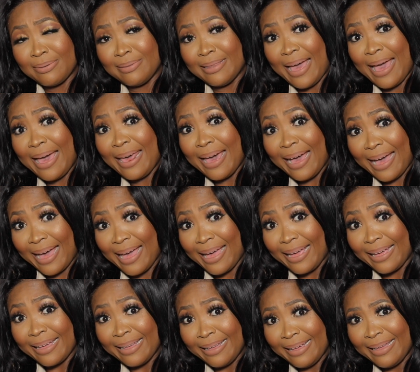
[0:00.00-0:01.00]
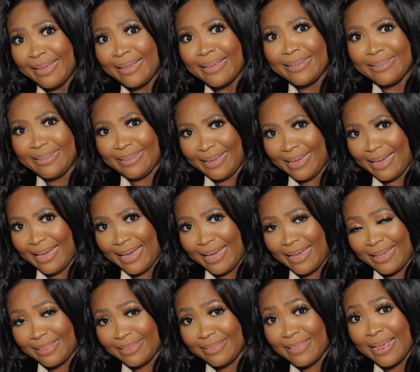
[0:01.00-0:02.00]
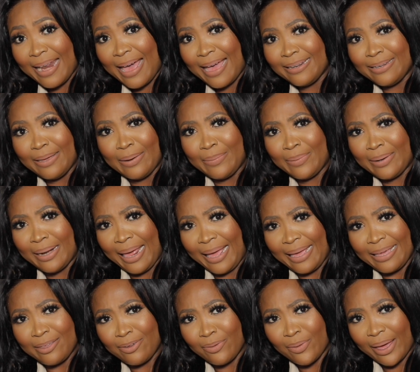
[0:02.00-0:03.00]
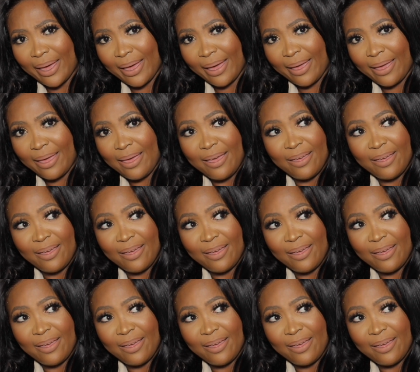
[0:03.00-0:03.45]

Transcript: That eye. Yeah, that I don't like you eye.